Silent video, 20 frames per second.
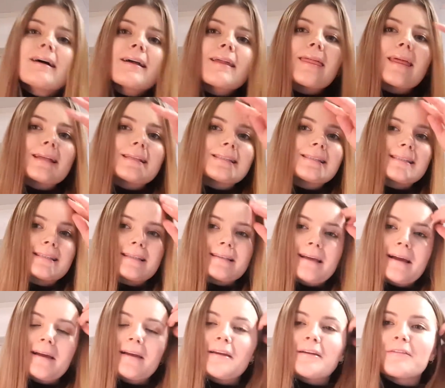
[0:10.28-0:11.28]
that's
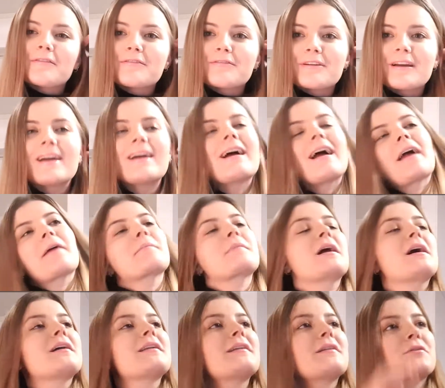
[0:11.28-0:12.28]
life. I'm
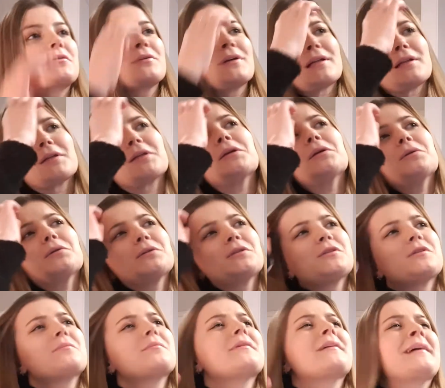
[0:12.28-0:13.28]
not a real
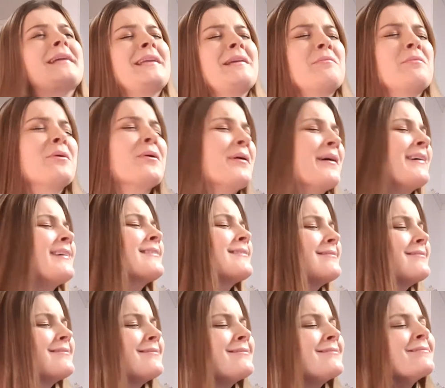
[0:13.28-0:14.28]
YouTuber anymore,
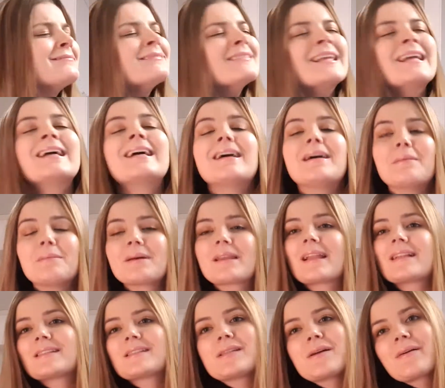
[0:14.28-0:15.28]
but
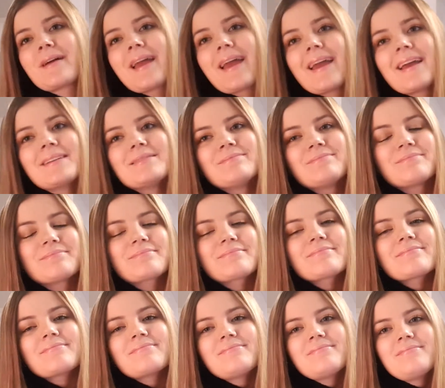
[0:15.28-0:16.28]
that's okay.
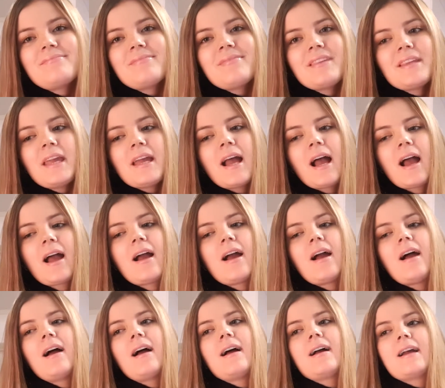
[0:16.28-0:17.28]

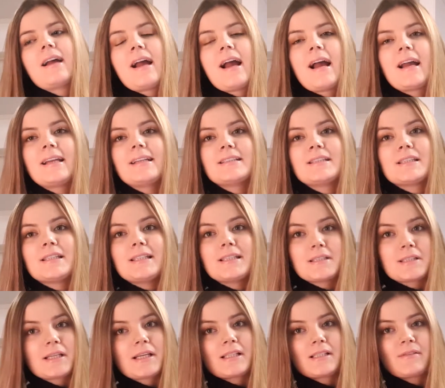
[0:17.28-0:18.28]
In
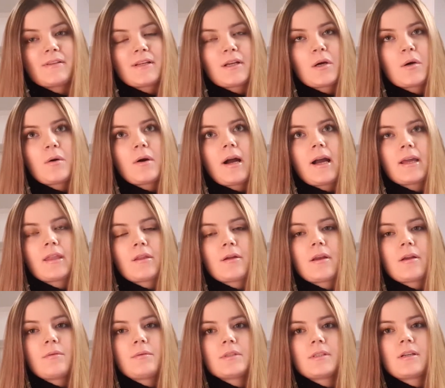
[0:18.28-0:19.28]
today's video, I thought
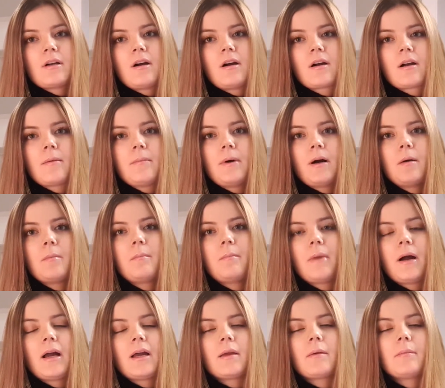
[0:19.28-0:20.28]
I would talk about
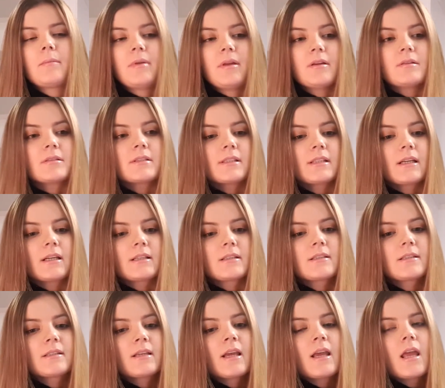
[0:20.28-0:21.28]
my
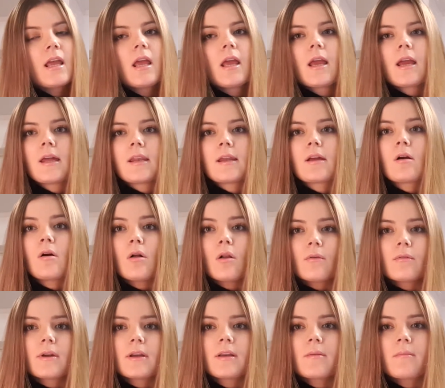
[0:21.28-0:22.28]
piercings. And I
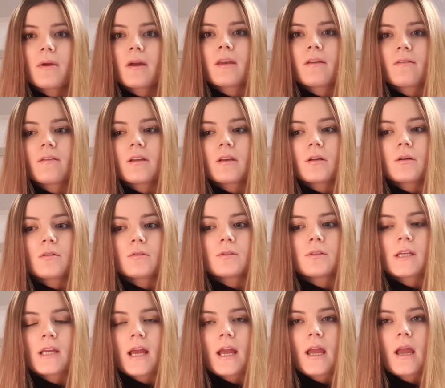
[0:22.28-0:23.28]
already made a video
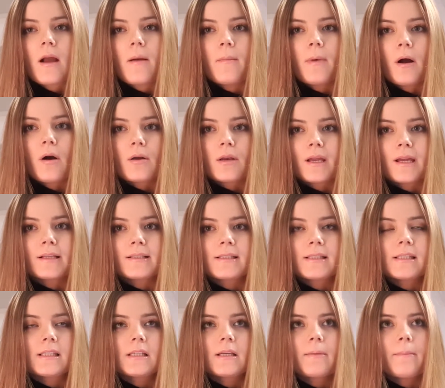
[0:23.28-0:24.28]
today about
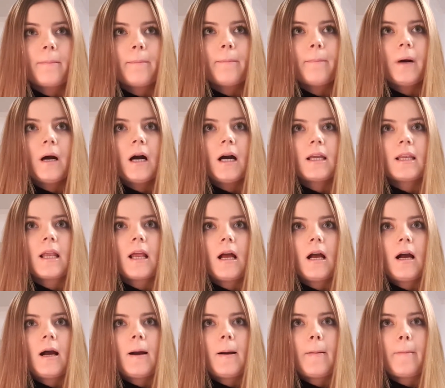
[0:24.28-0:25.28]
it, but
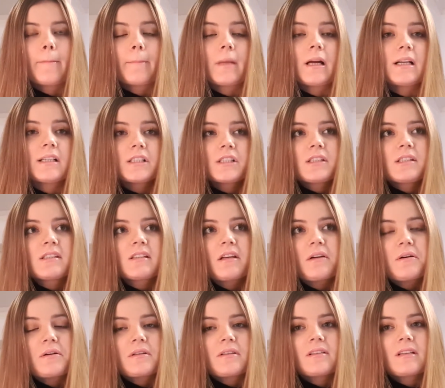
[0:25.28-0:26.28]
I just
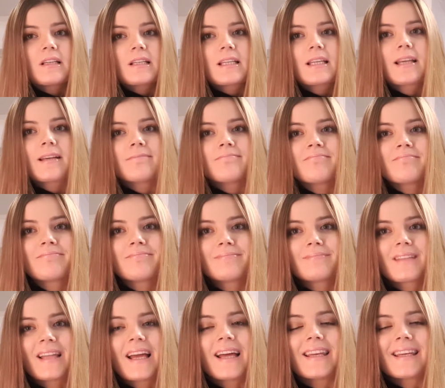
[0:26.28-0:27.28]
couldn't
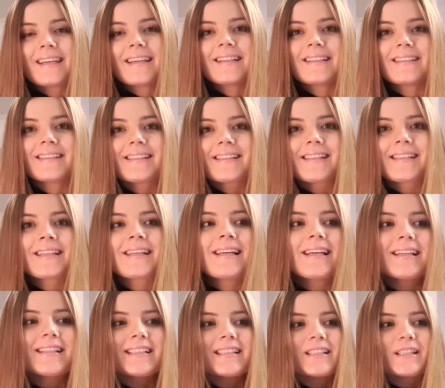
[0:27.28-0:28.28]
edit it.
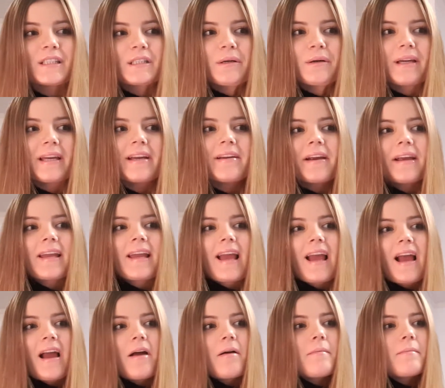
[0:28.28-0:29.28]
So here I
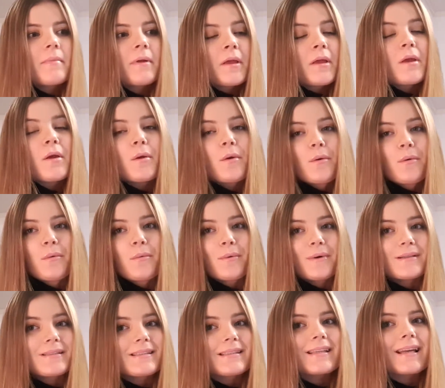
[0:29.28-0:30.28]
am,
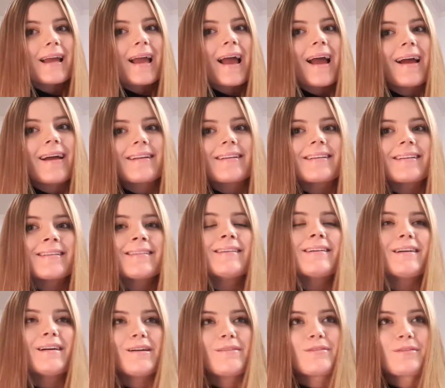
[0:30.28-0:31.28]
once again,
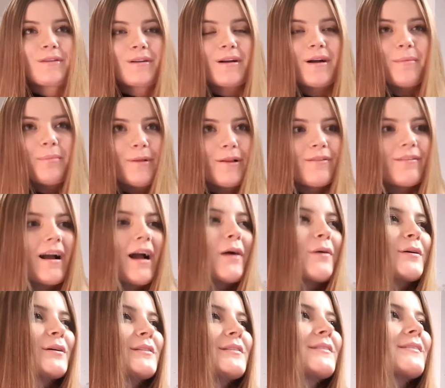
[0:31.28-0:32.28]
after a couple of
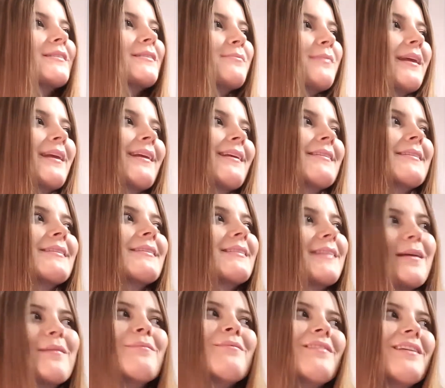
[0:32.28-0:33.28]
hours, making the
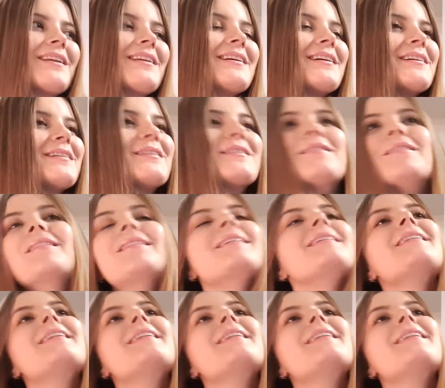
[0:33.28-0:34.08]
same video,